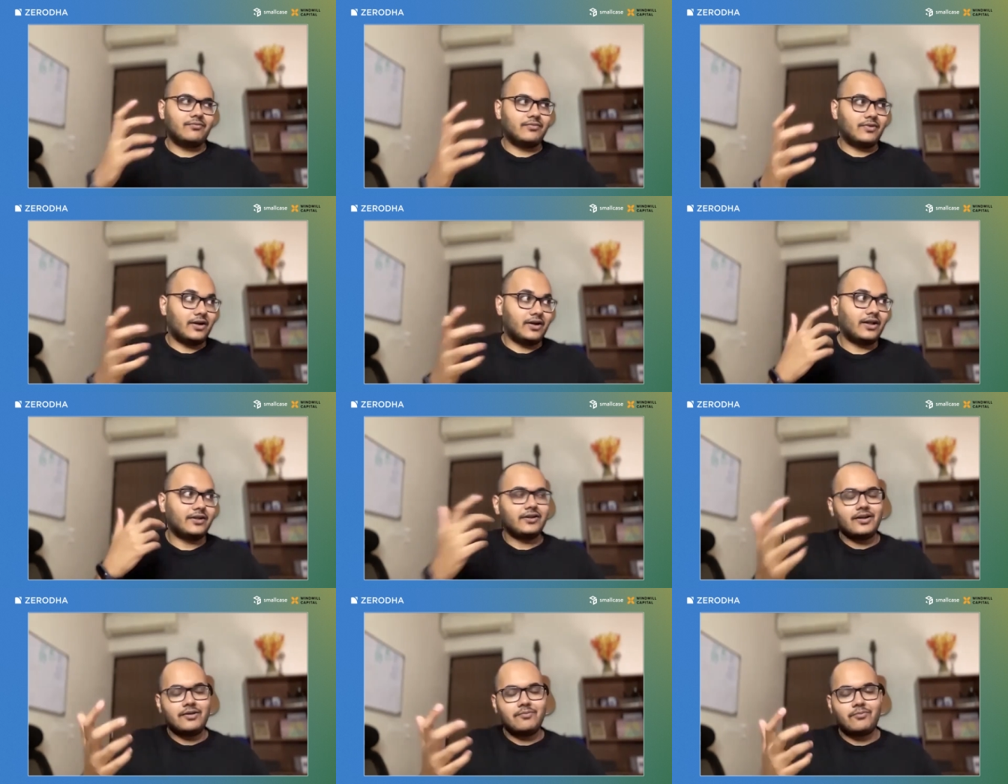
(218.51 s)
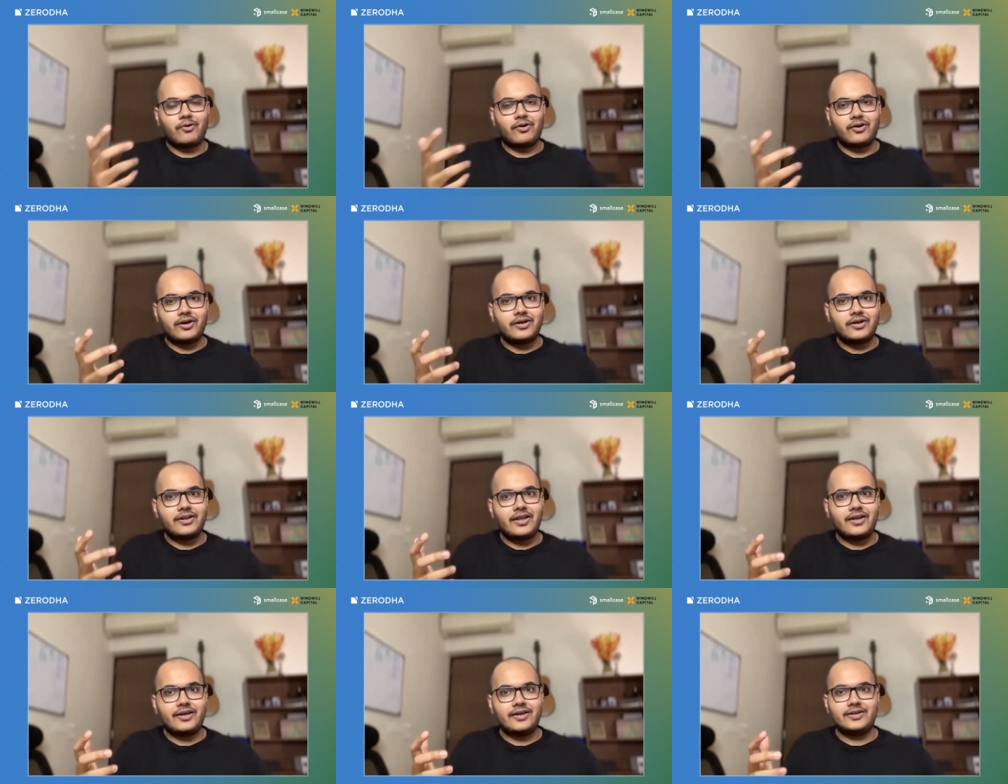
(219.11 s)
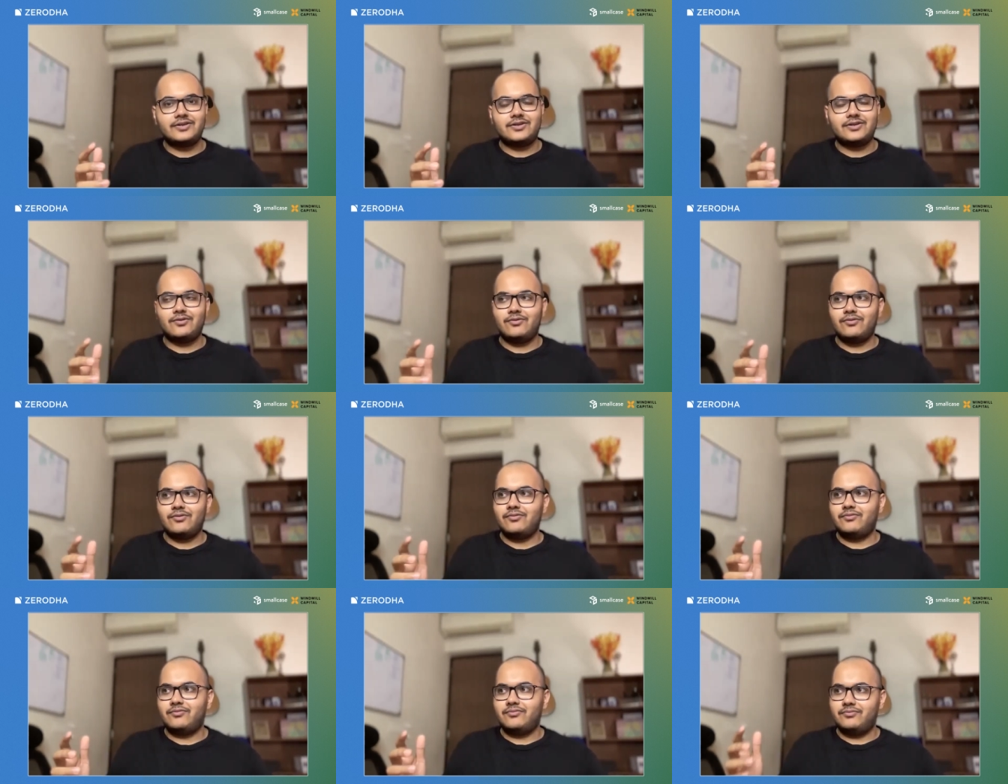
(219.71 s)
another important thing is you
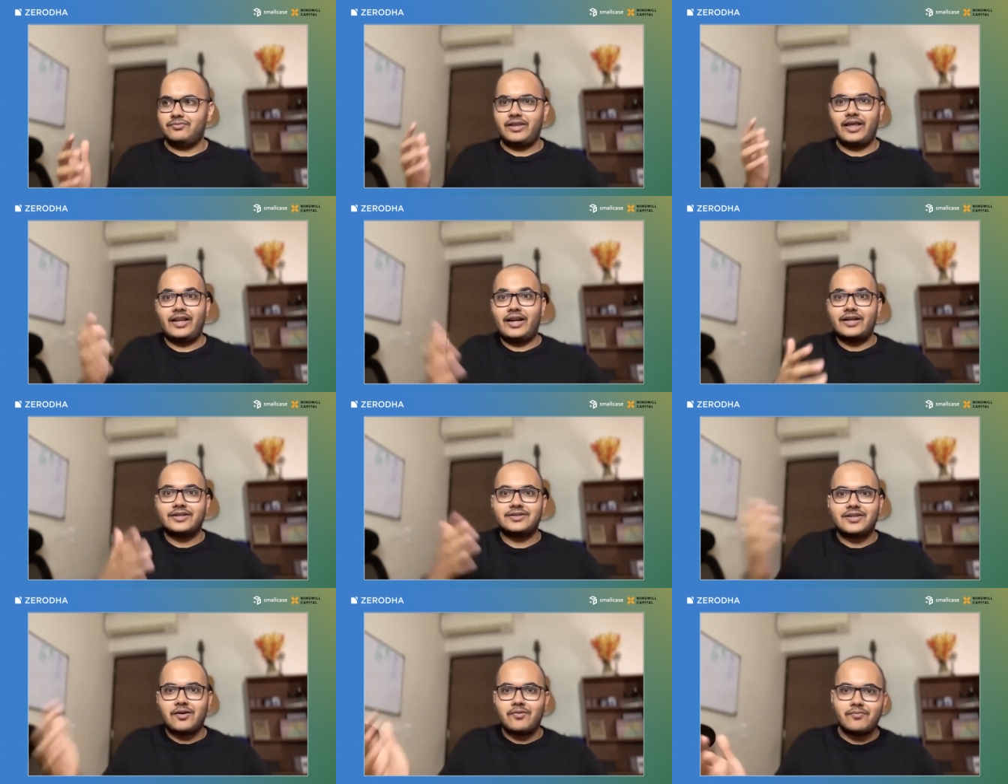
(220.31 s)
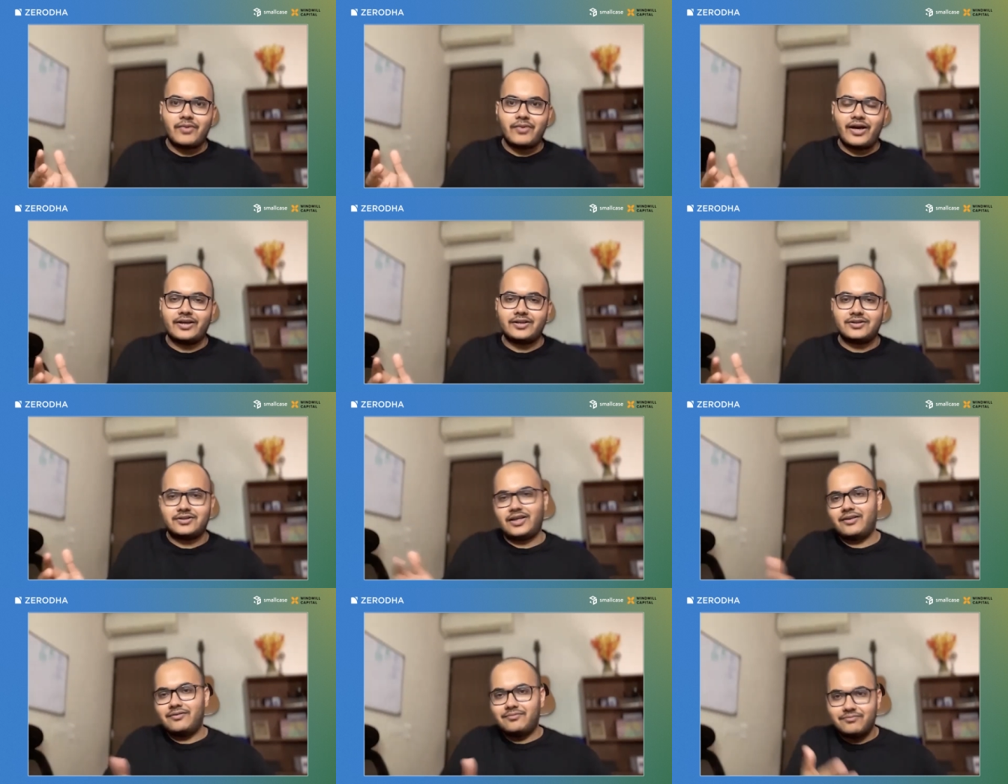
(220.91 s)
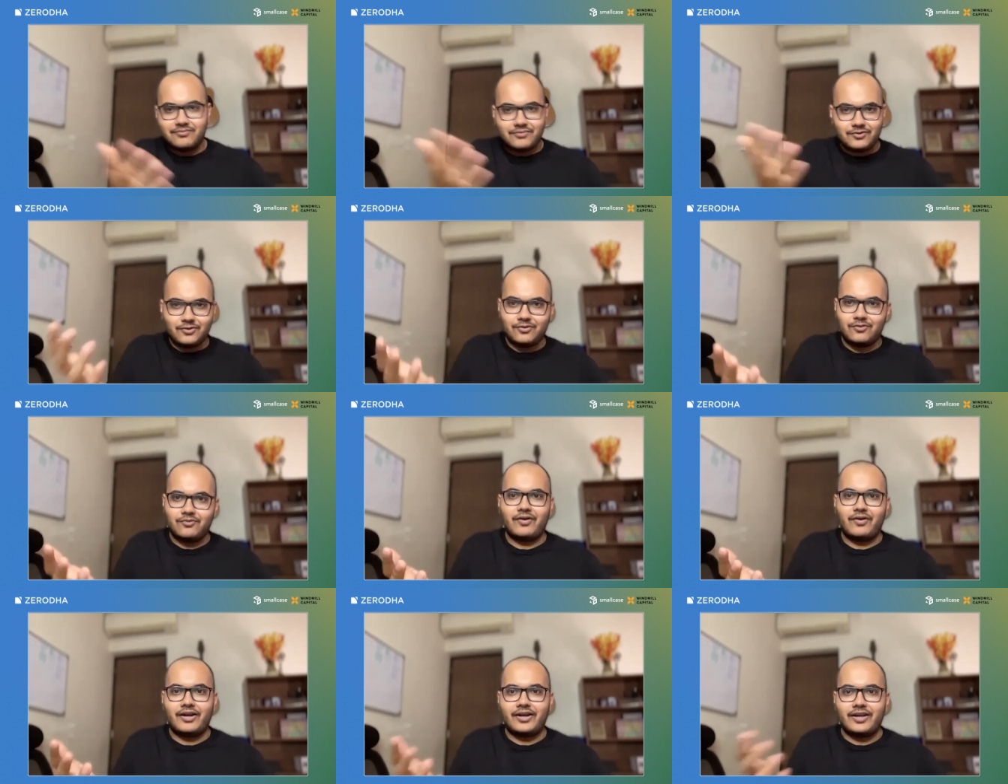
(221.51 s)
know there are some banks and you know
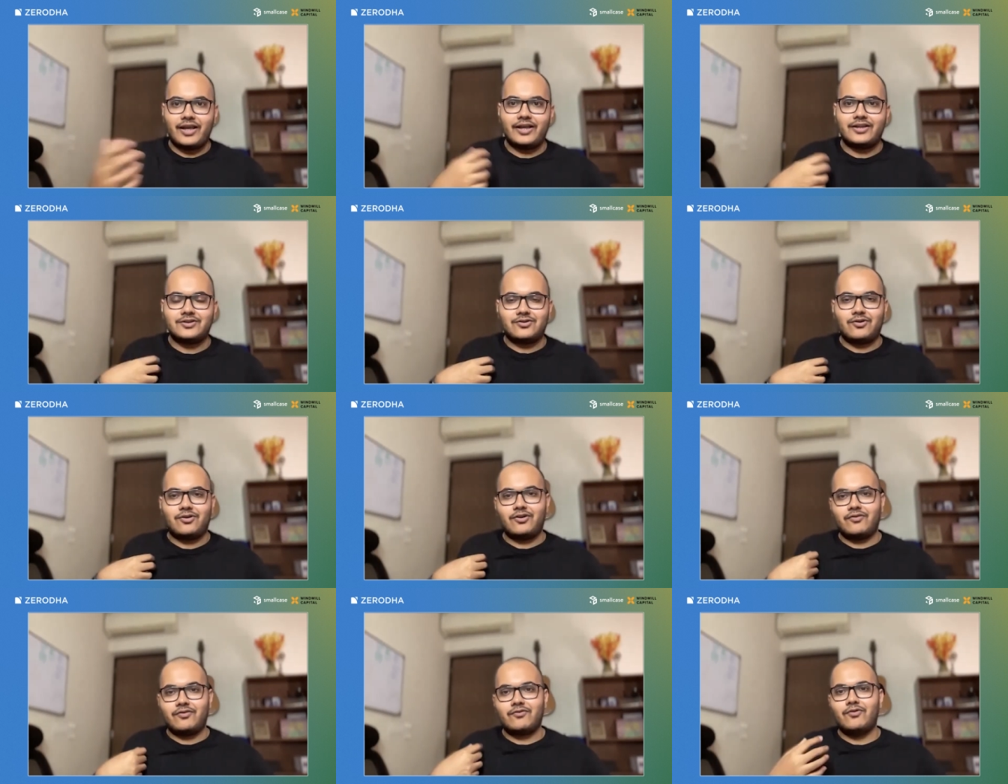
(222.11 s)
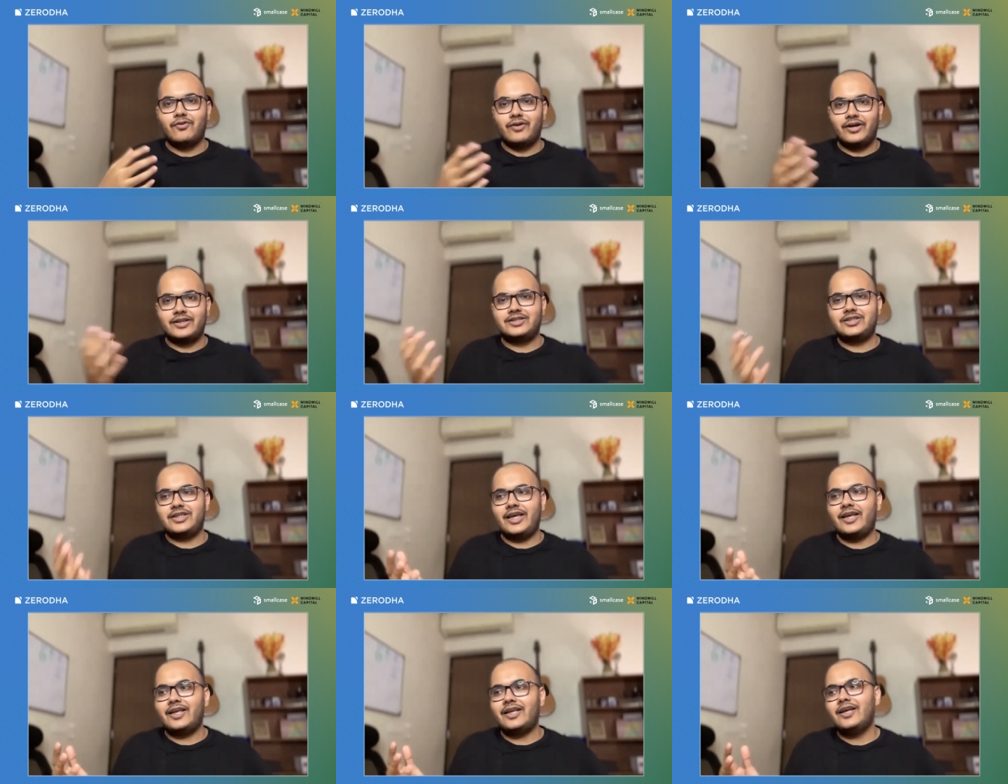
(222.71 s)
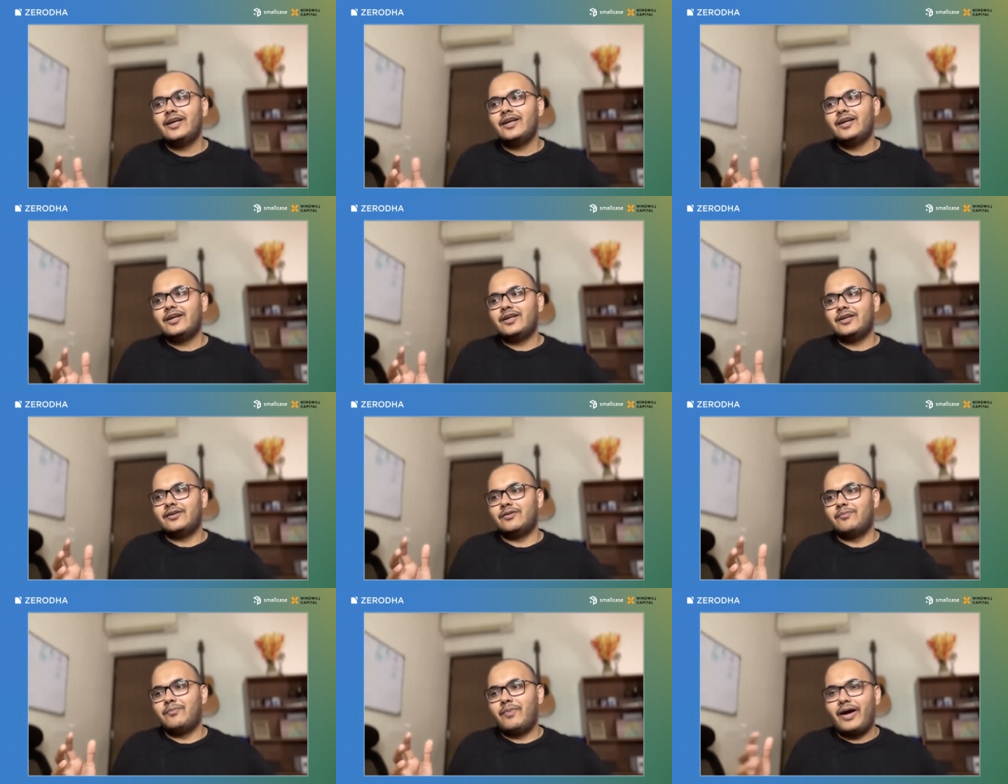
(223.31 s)
one can sort of go and check
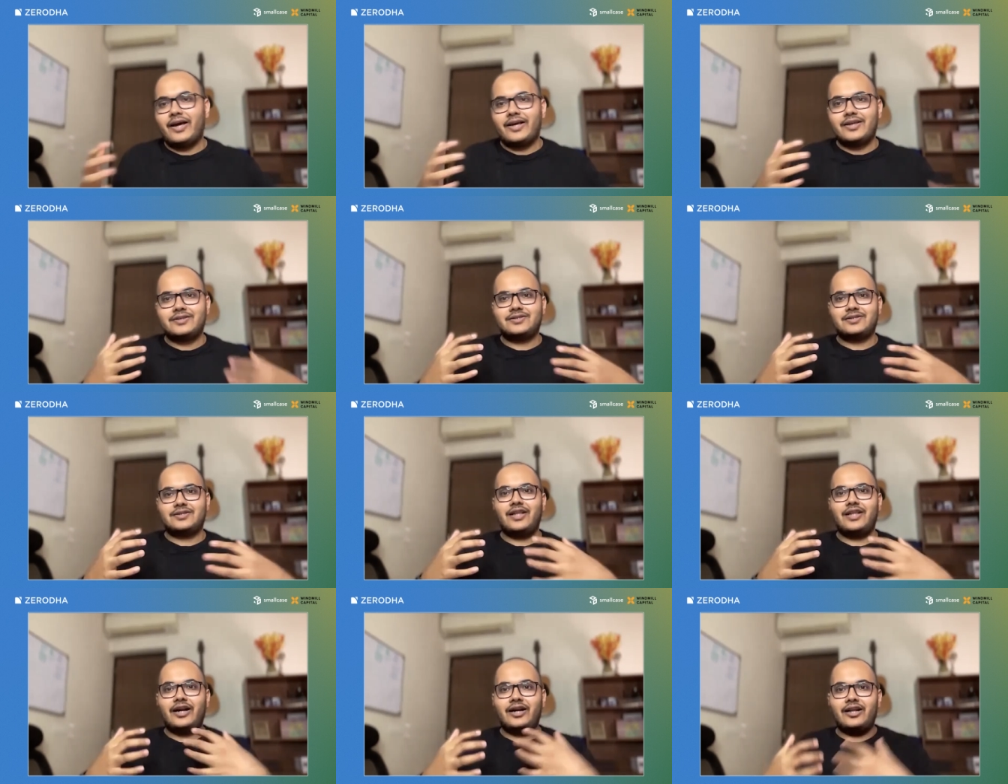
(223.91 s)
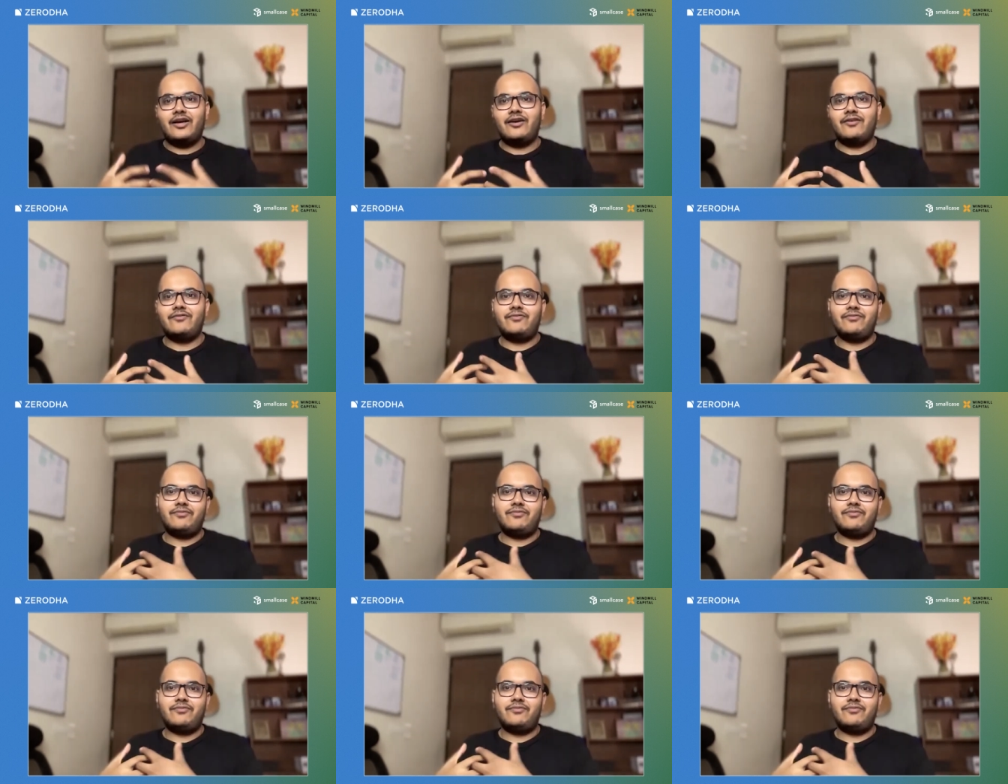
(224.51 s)
uh, banks that have